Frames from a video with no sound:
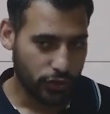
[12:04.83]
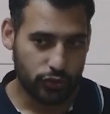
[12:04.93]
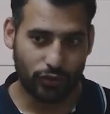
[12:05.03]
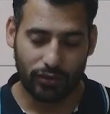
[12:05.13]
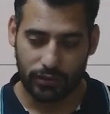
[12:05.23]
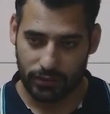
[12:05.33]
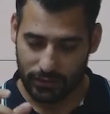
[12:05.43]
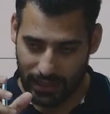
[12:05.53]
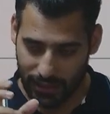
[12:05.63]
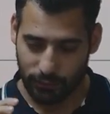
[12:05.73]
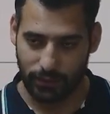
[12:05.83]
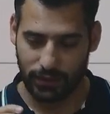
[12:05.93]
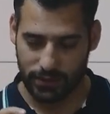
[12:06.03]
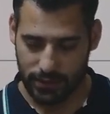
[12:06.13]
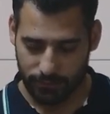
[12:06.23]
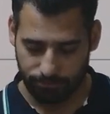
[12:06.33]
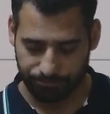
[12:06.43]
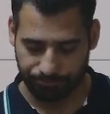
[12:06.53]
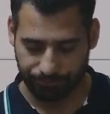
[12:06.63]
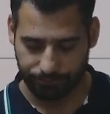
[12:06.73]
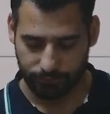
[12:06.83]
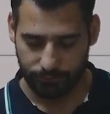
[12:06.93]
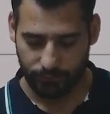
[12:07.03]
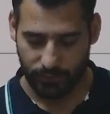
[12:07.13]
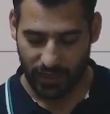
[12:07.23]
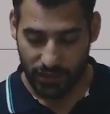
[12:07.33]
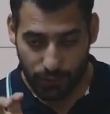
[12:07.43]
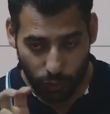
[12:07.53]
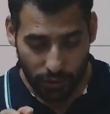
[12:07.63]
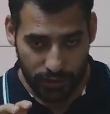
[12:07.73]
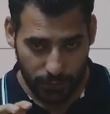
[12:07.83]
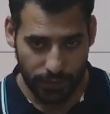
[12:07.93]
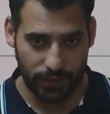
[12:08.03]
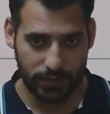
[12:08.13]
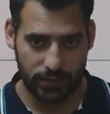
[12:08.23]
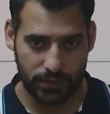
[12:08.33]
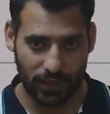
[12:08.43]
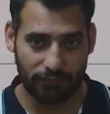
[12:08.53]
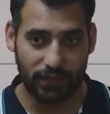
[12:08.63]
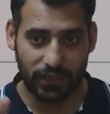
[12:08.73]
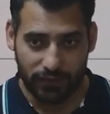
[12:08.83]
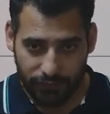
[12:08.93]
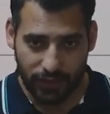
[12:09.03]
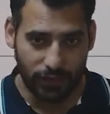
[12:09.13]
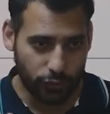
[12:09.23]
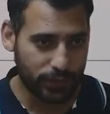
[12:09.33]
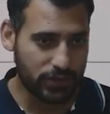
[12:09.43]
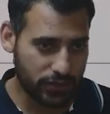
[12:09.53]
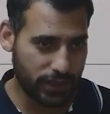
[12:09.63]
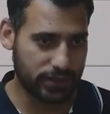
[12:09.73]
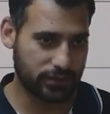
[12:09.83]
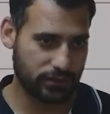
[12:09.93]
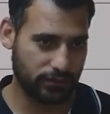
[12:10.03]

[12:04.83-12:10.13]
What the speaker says: So that means smaller springs are very difficult to be stretched,